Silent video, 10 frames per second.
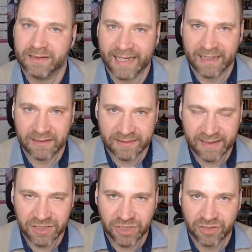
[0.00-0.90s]
like a
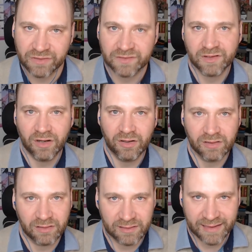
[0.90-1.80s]
digital
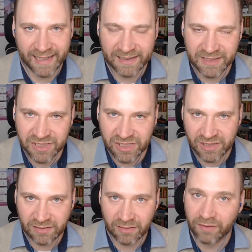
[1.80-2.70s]
song, like a
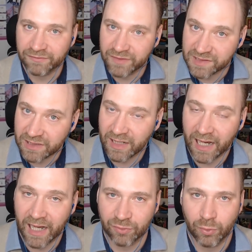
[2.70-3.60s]
digital or physical
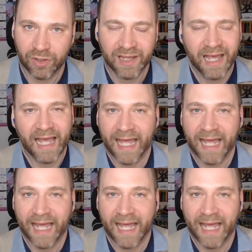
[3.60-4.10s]
artwork,